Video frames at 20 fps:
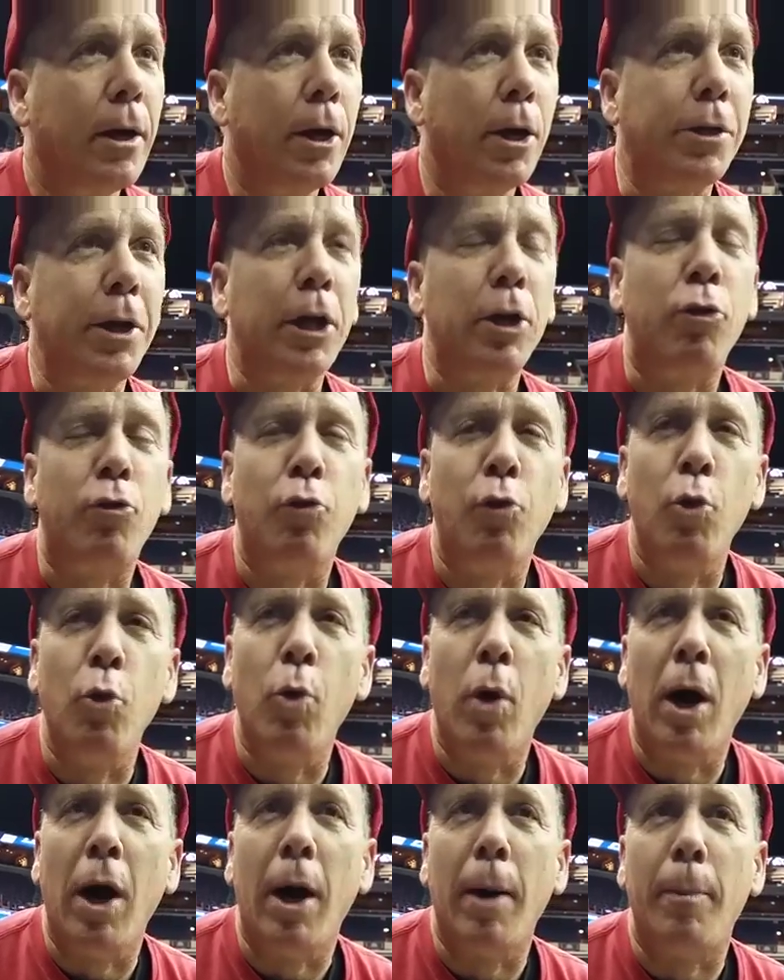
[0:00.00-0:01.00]
Because I
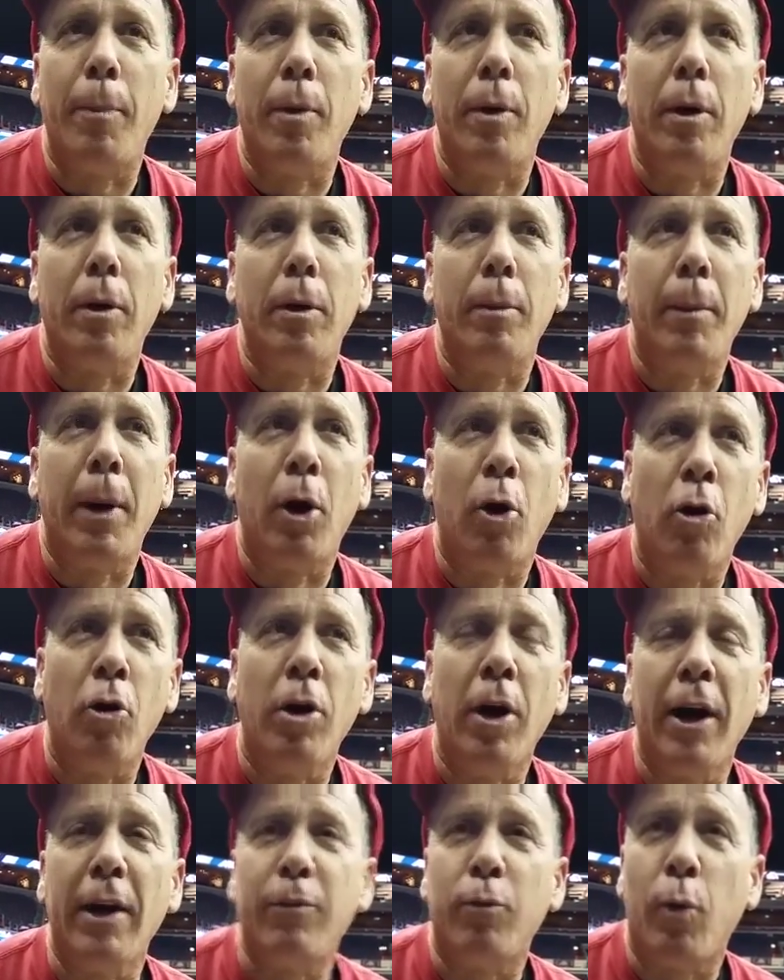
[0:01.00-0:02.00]
grew up my
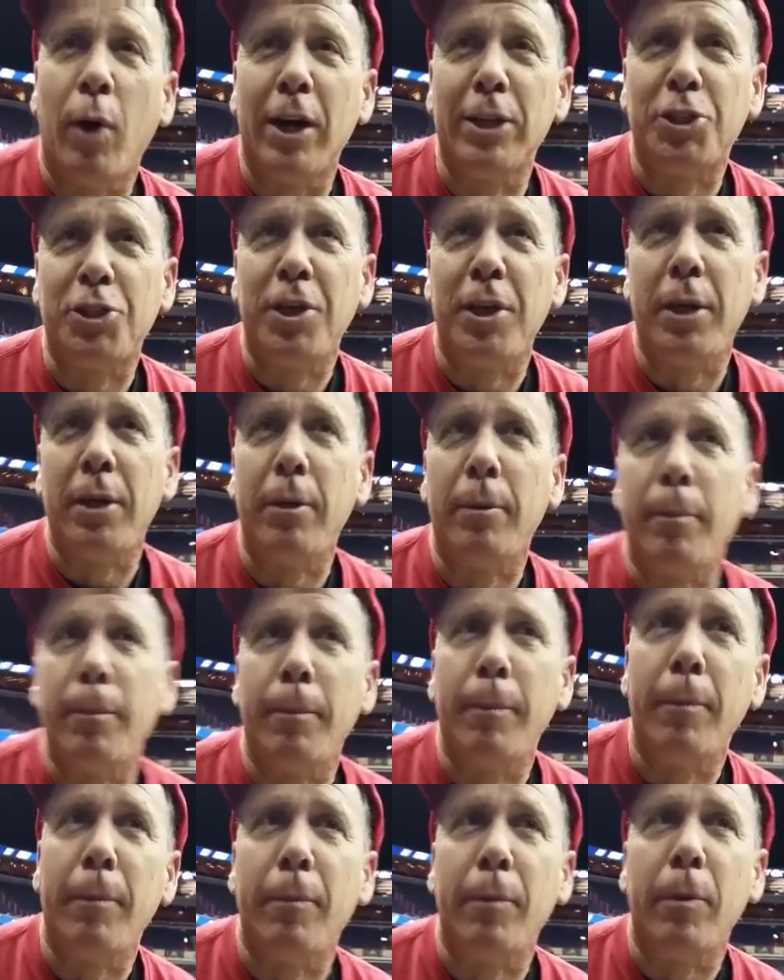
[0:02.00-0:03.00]
whole life watching
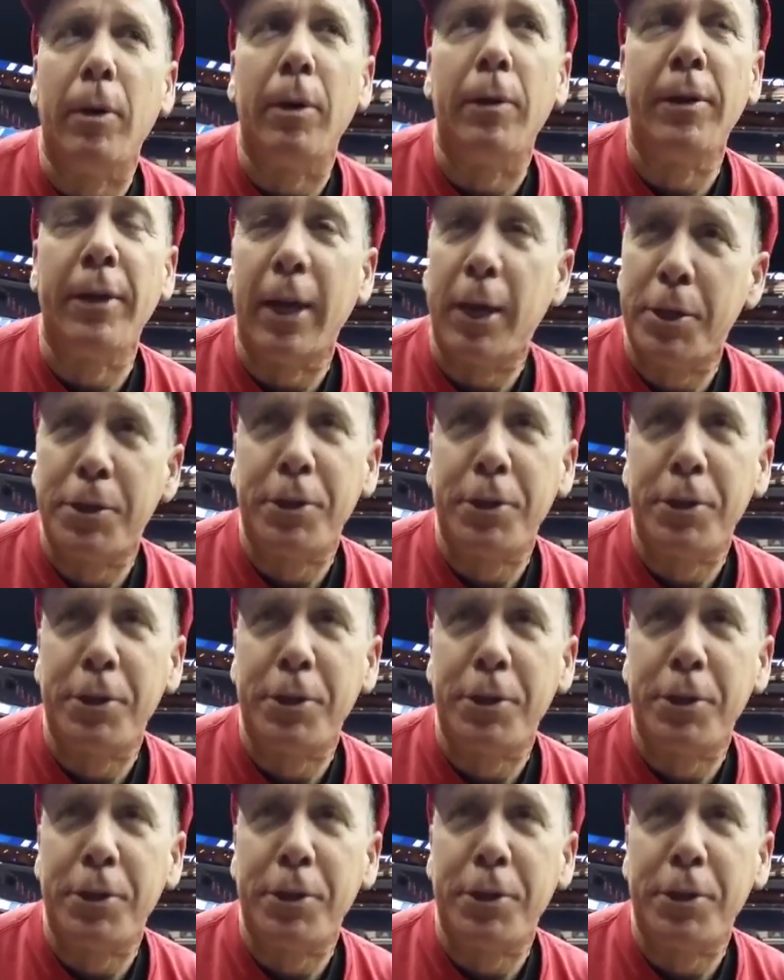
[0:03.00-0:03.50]
the